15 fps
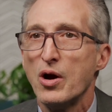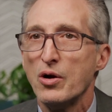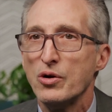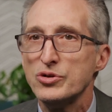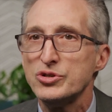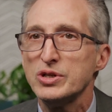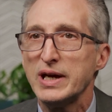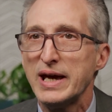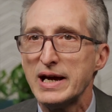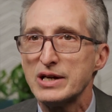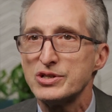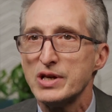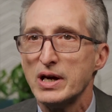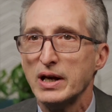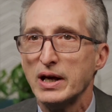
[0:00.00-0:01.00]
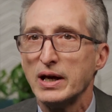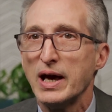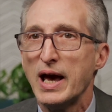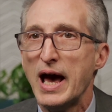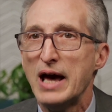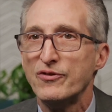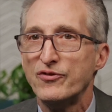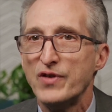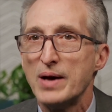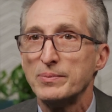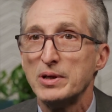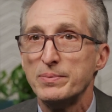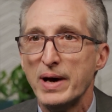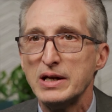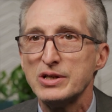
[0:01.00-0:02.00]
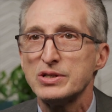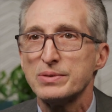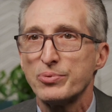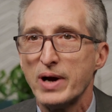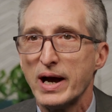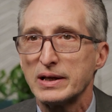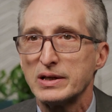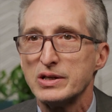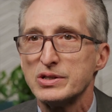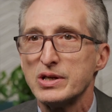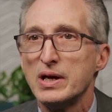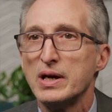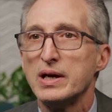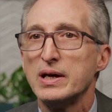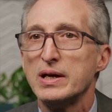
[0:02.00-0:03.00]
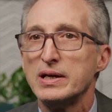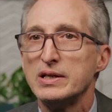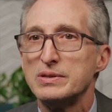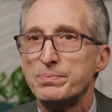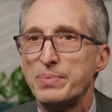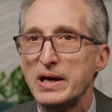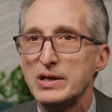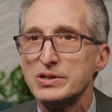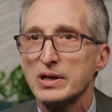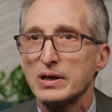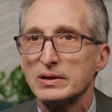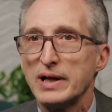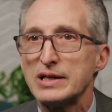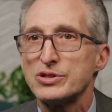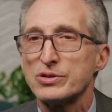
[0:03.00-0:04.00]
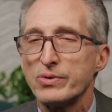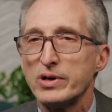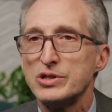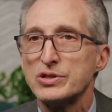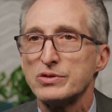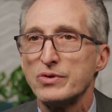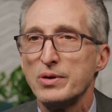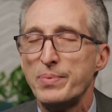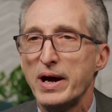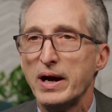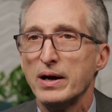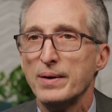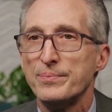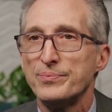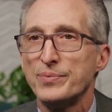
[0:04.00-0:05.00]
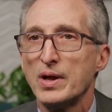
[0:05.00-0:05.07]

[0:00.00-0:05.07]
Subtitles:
urgent care setting, and family medicine practice is basic laceration repair.